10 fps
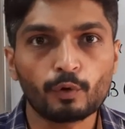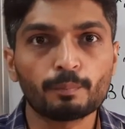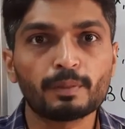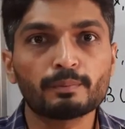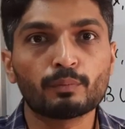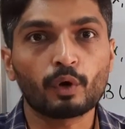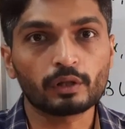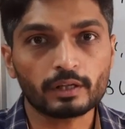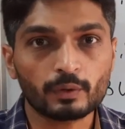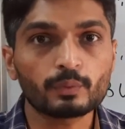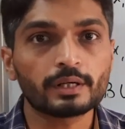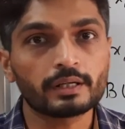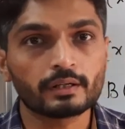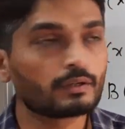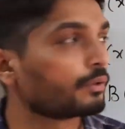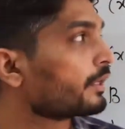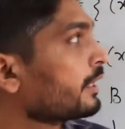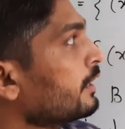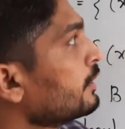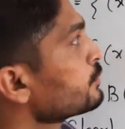open ball around it. Okay.
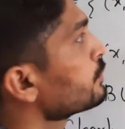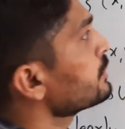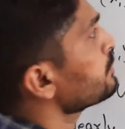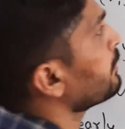So this